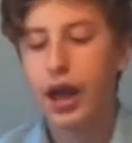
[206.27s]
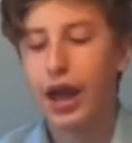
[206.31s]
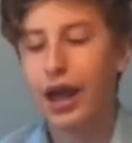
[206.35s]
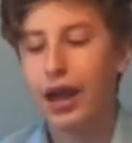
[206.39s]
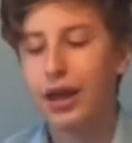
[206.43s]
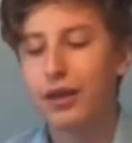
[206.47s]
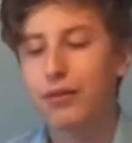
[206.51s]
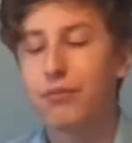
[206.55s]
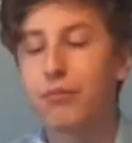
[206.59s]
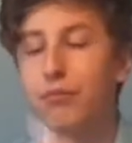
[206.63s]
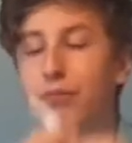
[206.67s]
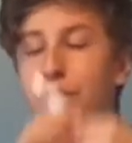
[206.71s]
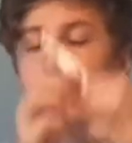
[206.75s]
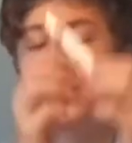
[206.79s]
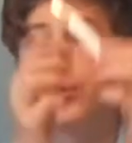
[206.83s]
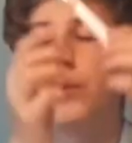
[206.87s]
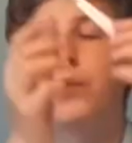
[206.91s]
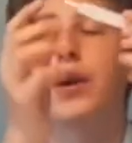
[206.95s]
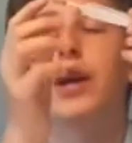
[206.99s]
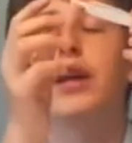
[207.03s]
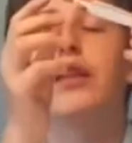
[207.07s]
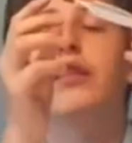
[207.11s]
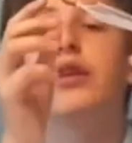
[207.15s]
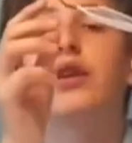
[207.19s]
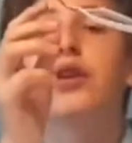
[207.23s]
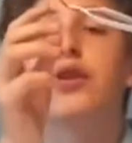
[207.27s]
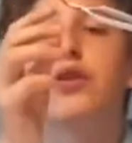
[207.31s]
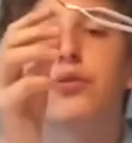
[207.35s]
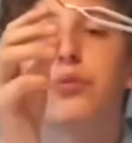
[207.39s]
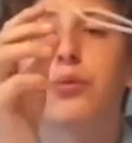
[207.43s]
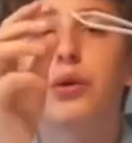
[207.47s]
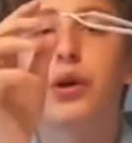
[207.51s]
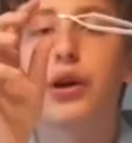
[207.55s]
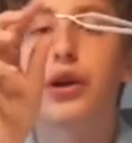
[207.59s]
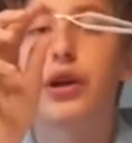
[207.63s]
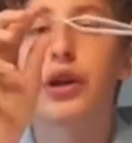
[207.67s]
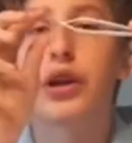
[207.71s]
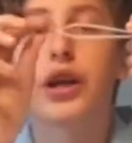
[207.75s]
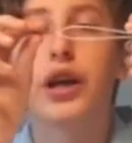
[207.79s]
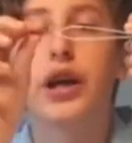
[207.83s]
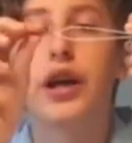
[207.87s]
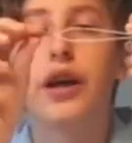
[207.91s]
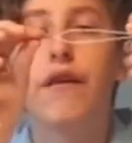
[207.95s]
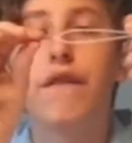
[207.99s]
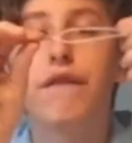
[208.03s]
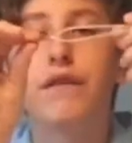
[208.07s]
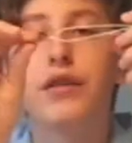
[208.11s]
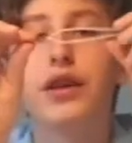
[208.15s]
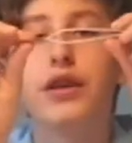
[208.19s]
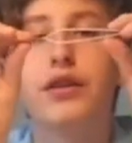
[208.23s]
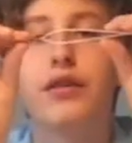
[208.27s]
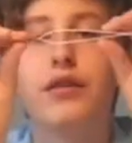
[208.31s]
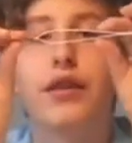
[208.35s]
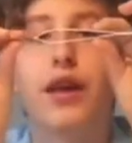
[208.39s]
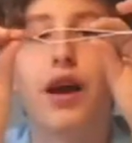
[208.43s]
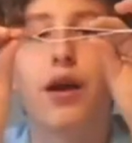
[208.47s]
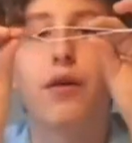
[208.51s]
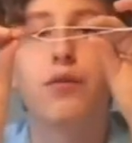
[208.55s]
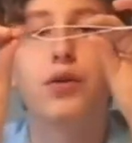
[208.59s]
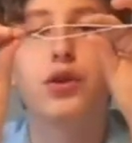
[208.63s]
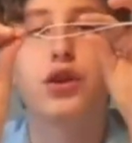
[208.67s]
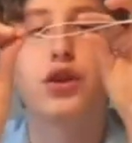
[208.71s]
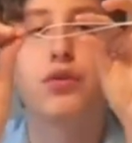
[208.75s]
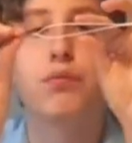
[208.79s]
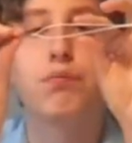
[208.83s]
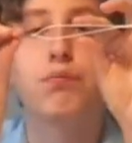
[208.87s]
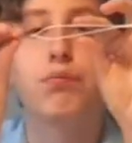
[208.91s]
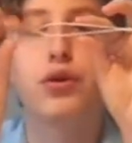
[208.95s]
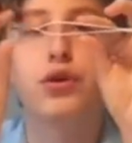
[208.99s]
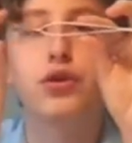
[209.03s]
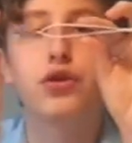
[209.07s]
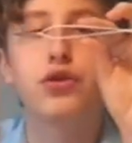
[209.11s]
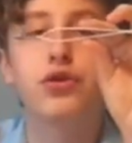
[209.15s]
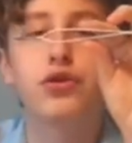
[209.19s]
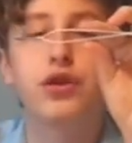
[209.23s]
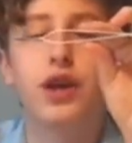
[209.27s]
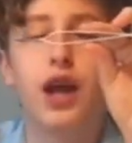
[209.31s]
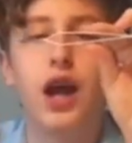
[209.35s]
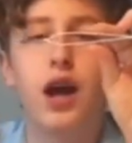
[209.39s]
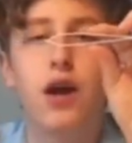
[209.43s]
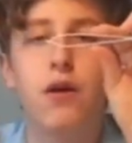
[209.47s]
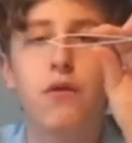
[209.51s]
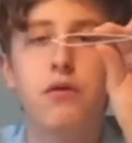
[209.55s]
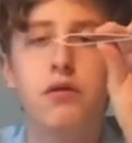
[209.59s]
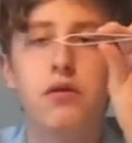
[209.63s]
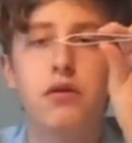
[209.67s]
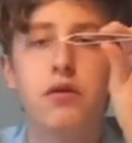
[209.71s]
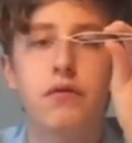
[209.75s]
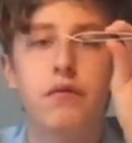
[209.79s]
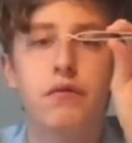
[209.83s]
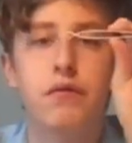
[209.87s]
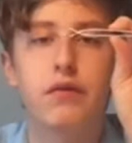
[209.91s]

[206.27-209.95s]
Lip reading: and the way these work is that when you push down,